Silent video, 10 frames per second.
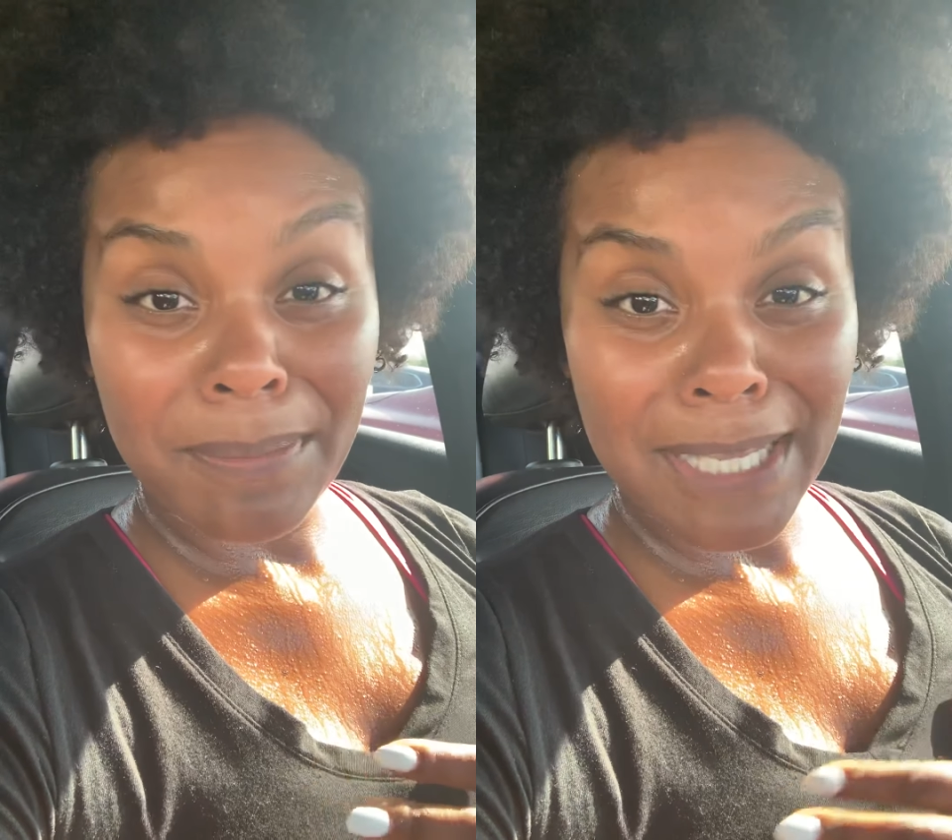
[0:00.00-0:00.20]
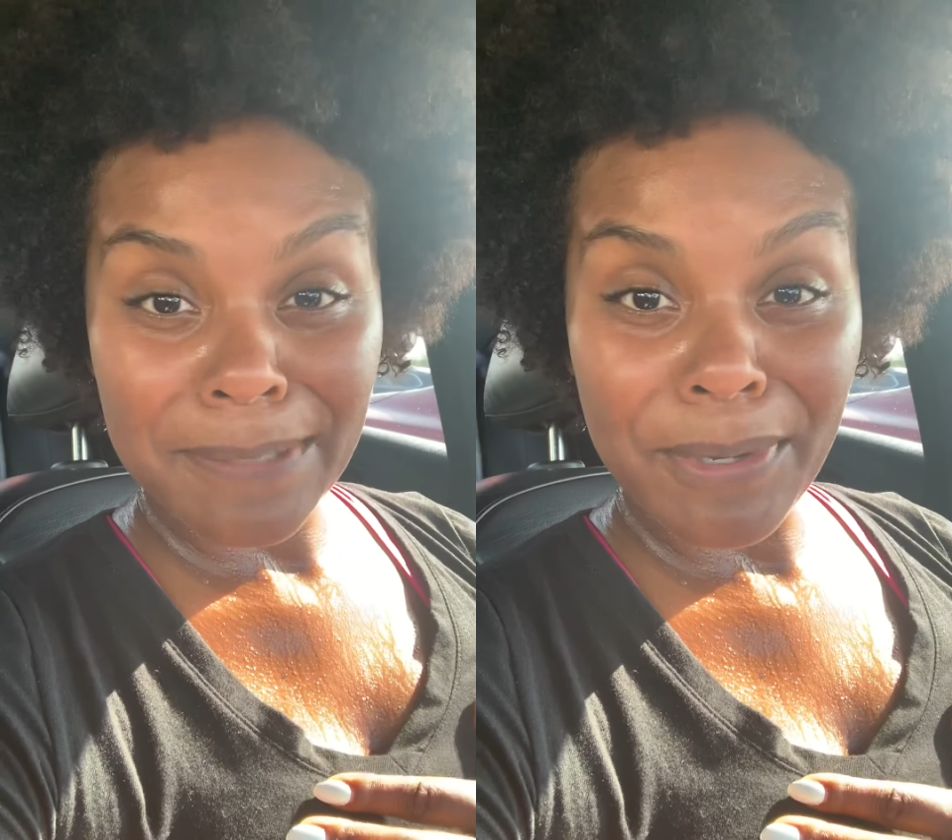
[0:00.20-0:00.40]

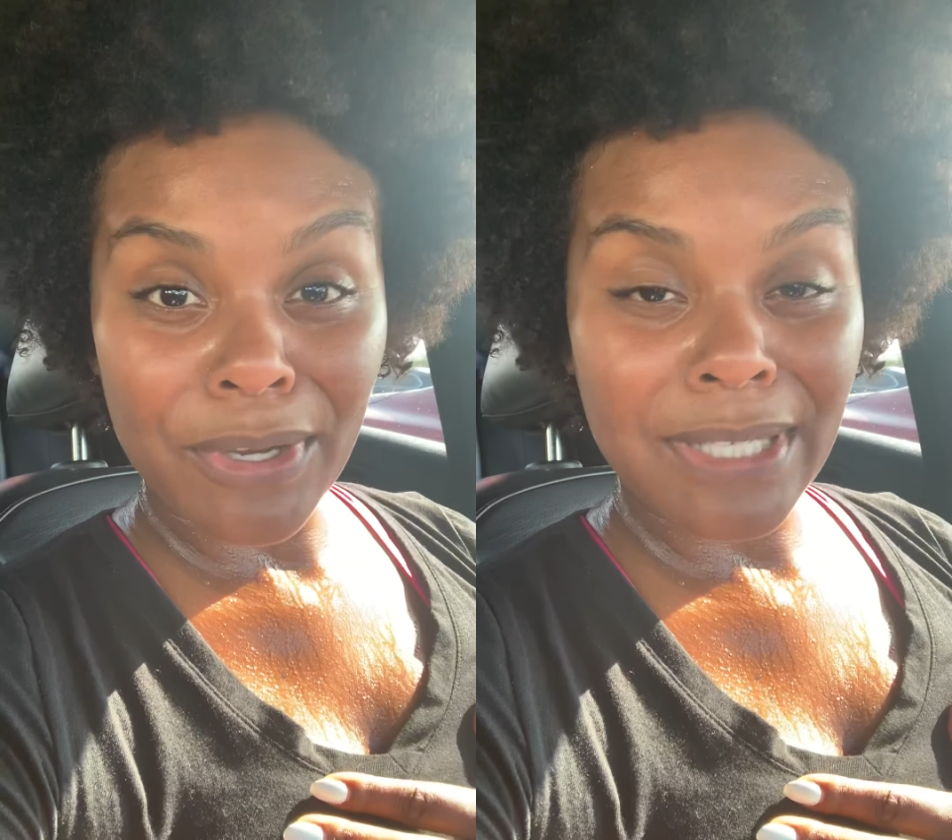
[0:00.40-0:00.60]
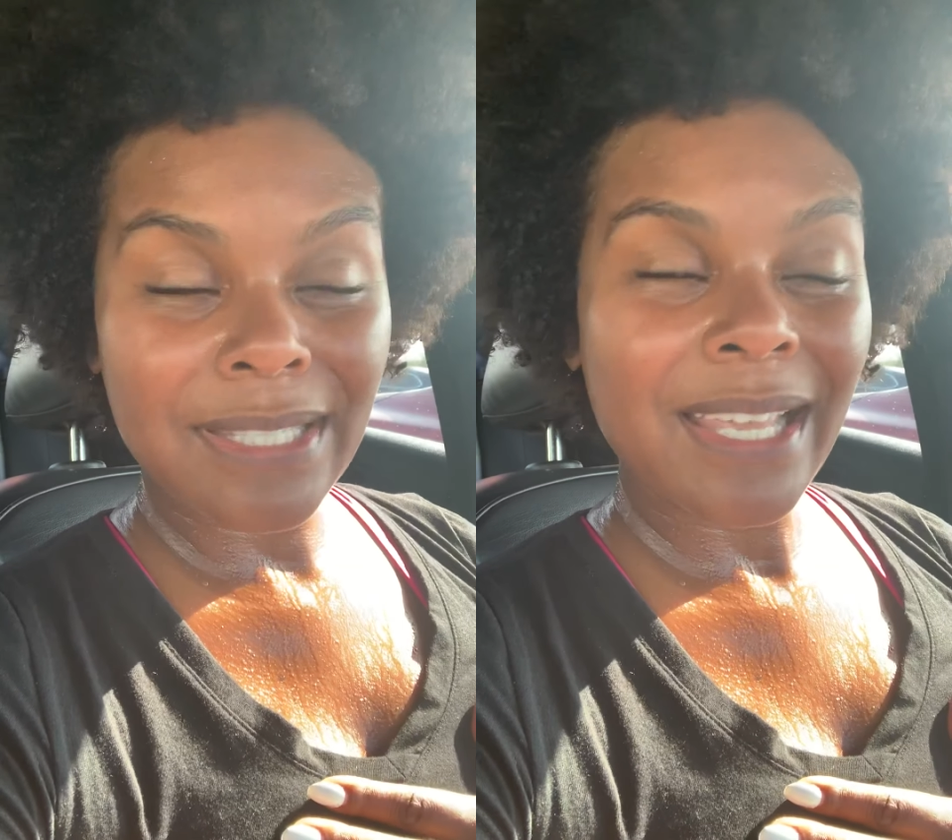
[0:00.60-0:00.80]
to my
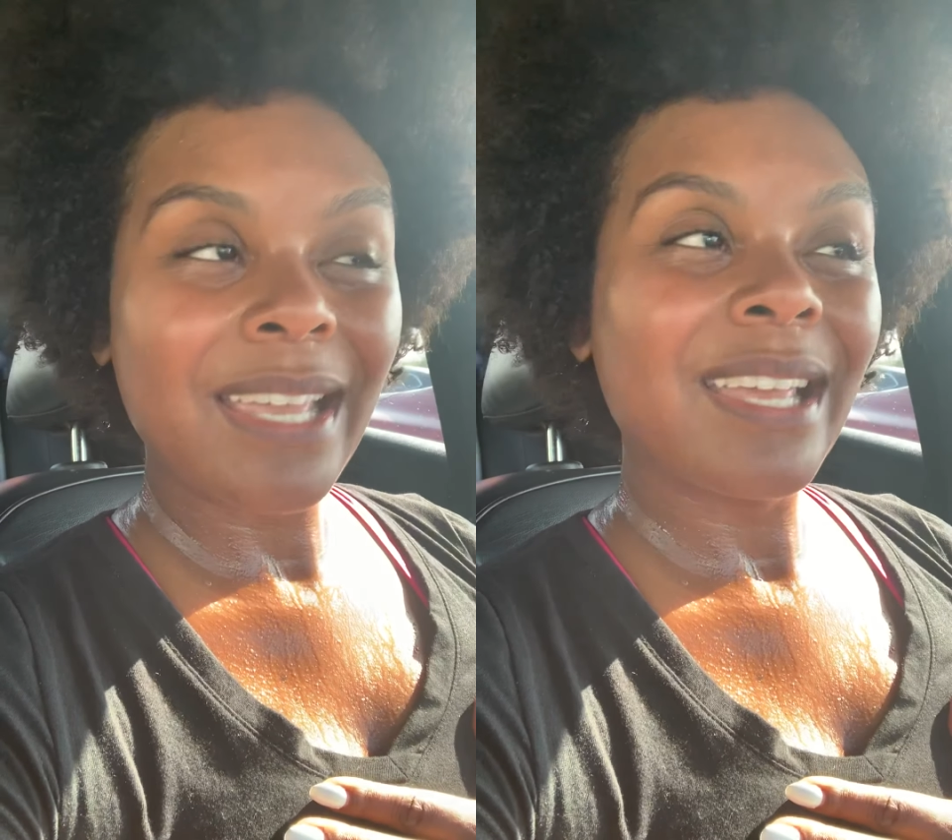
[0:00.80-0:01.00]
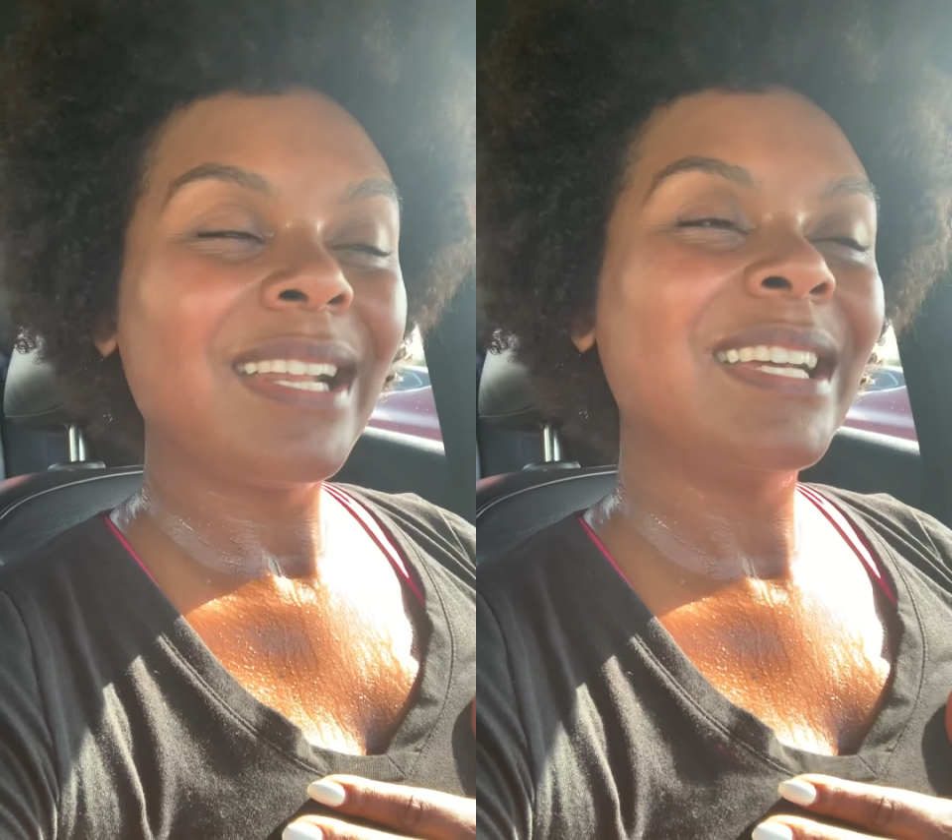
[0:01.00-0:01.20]
spirit. It
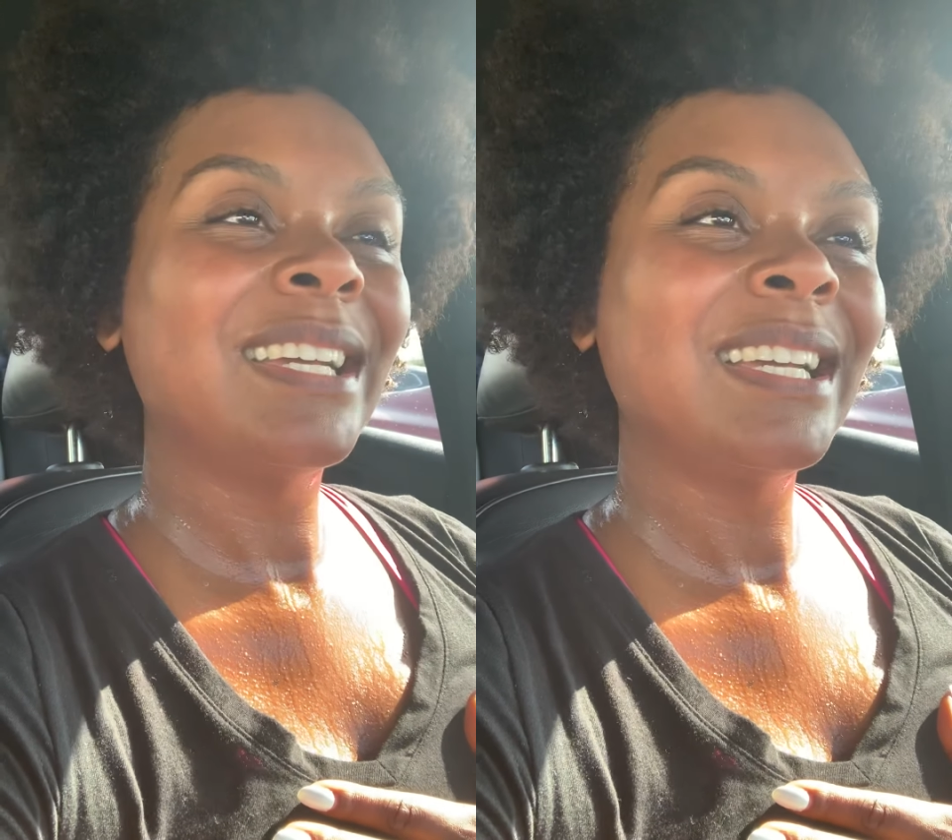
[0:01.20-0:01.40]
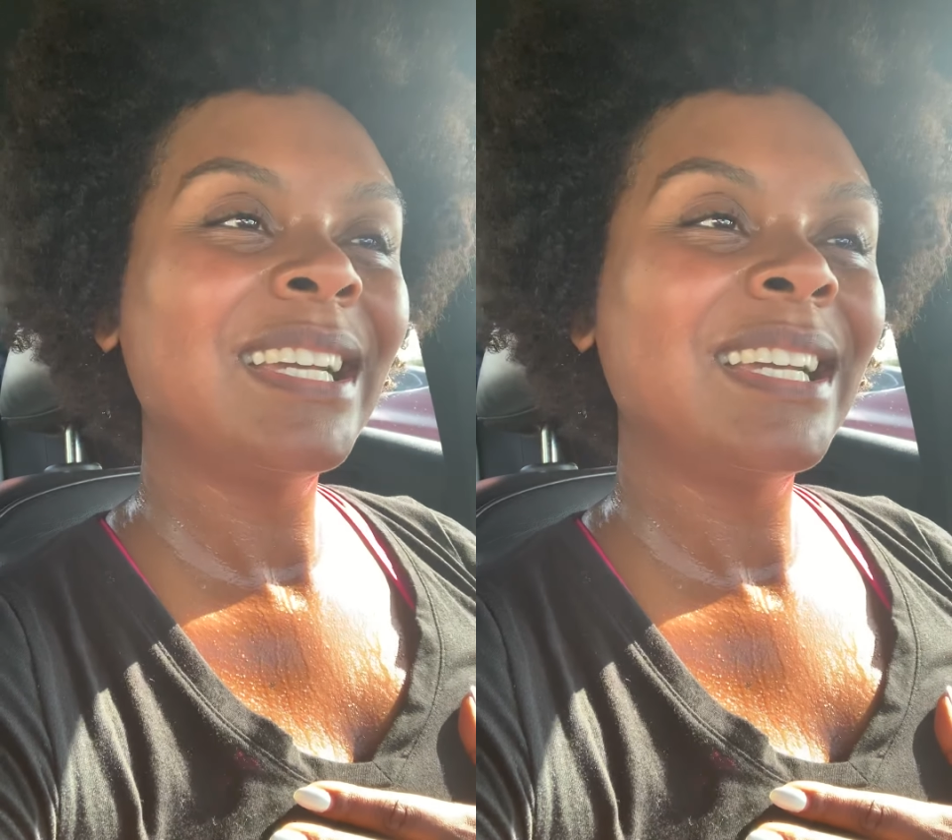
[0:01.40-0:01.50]
said,